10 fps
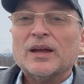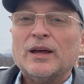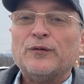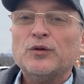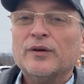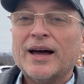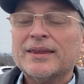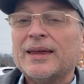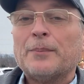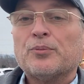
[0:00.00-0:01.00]
If you've
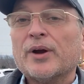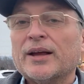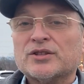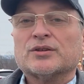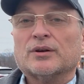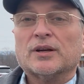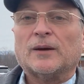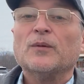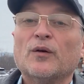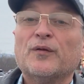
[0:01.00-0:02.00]
got that branch
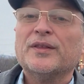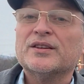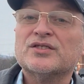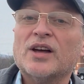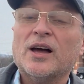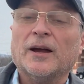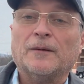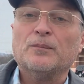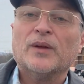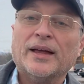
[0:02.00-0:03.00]
circuit for the
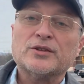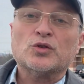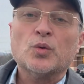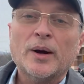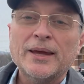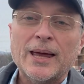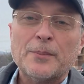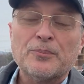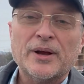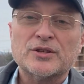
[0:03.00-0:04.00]
sign, it's a 20
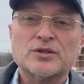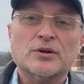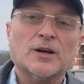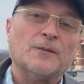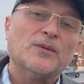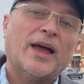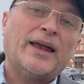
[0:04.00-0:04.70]
amp branch circuit,